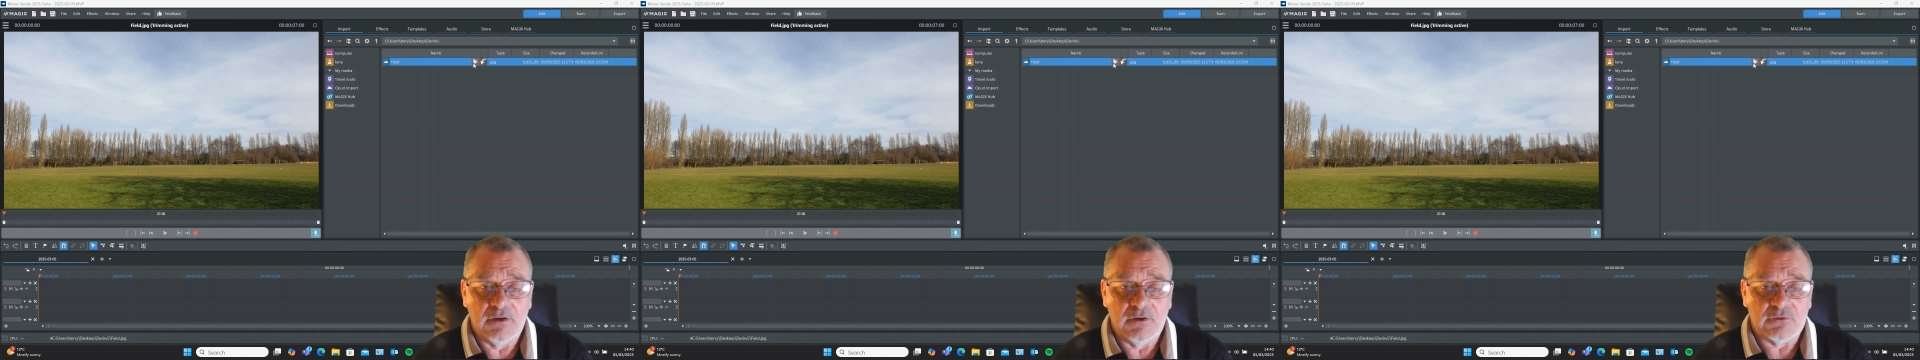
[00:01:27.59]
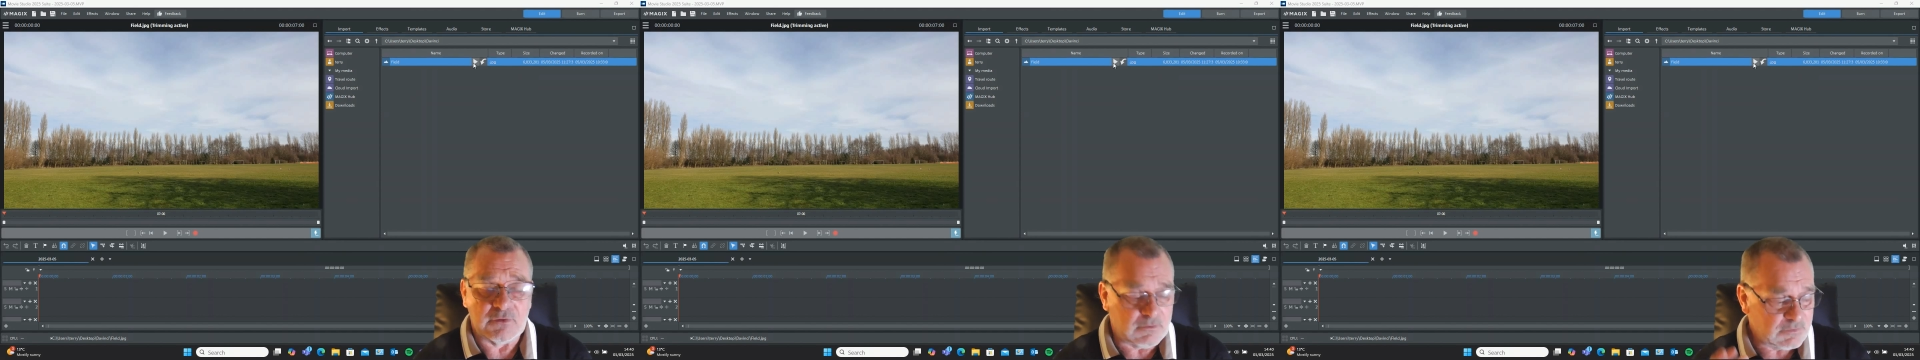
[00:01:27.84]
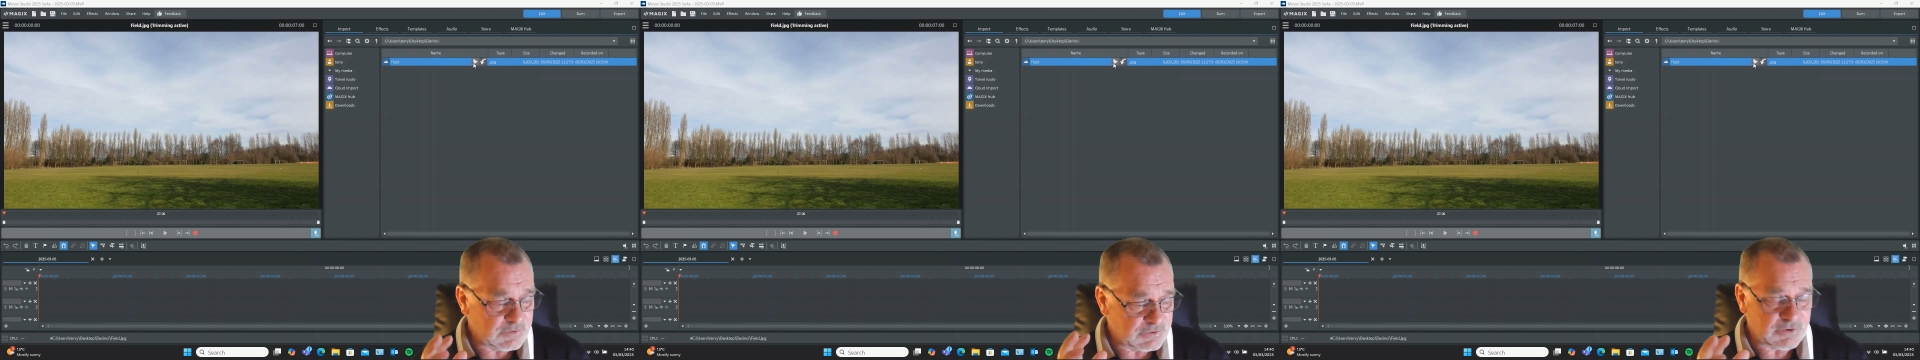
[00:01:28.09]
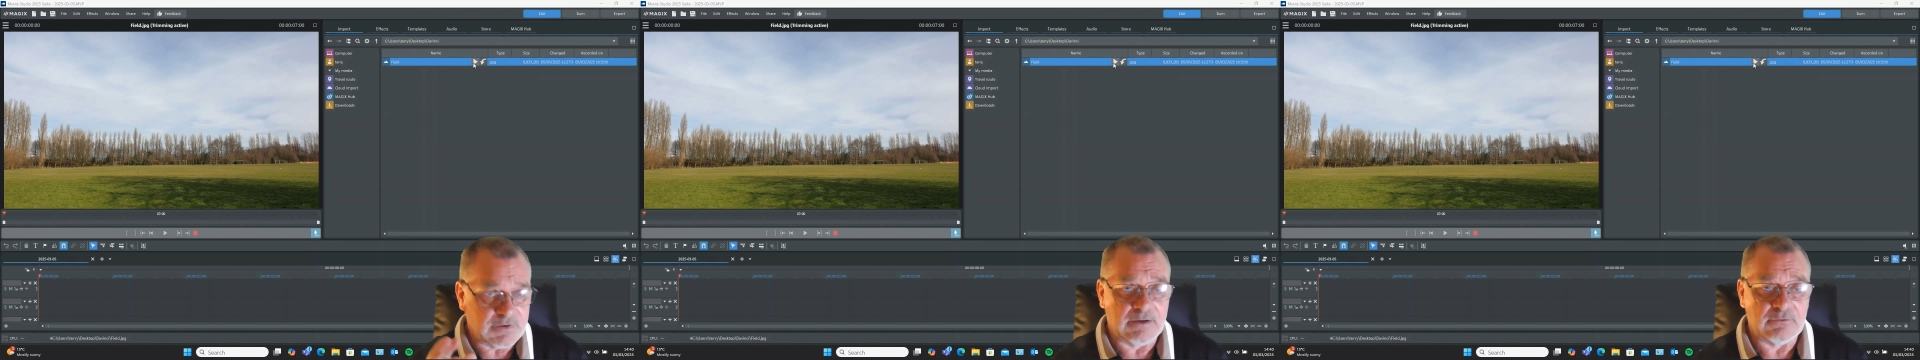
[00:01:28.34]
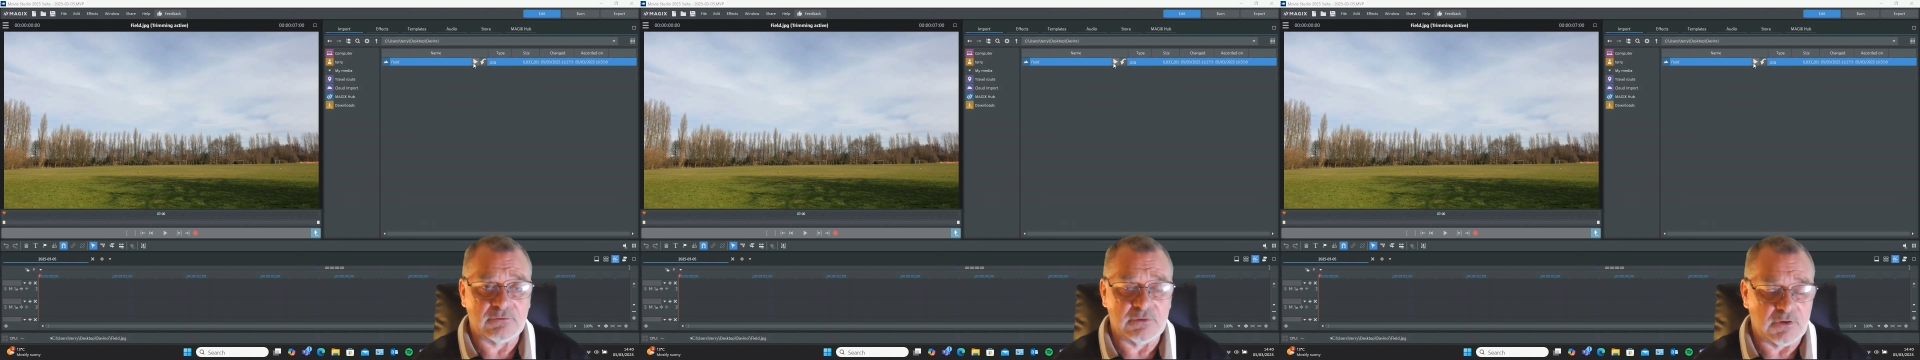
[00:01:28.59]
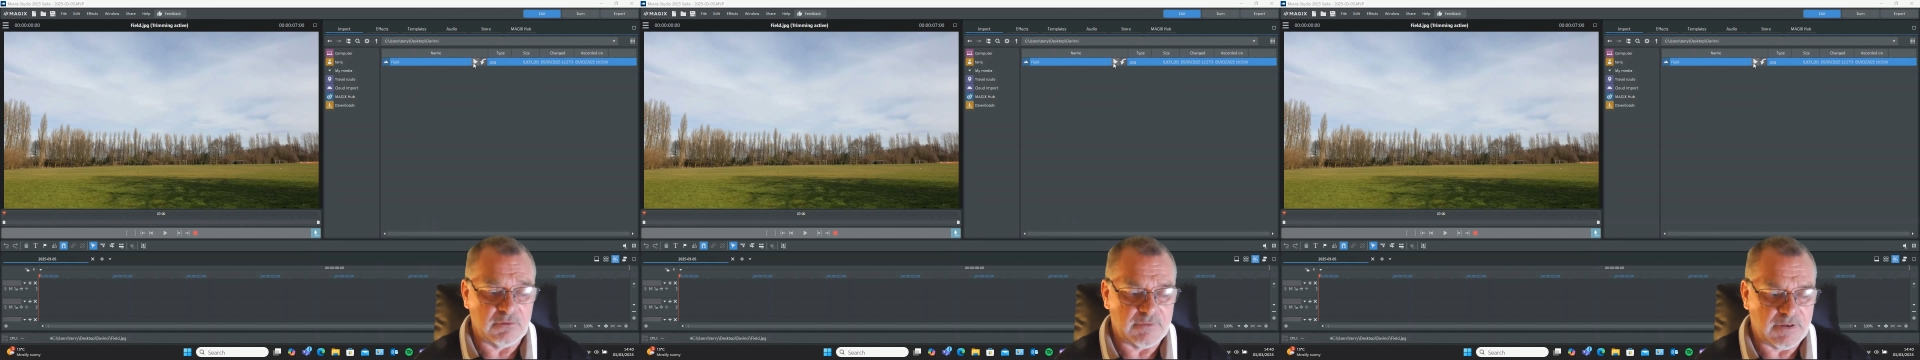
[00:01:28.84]
So I'm going to show you how to
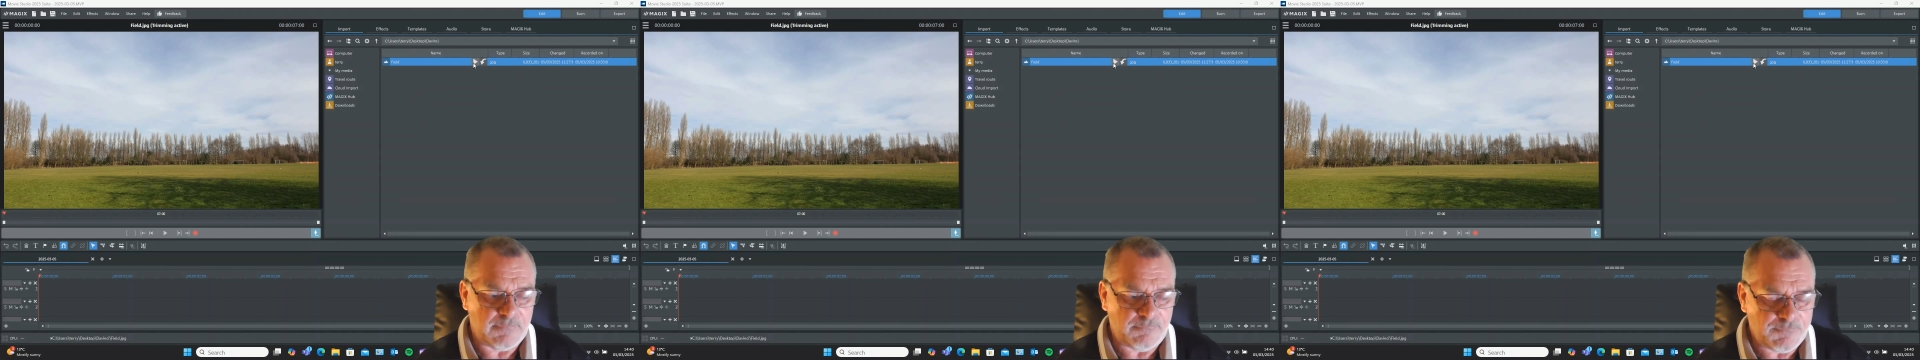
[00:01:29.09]
do that.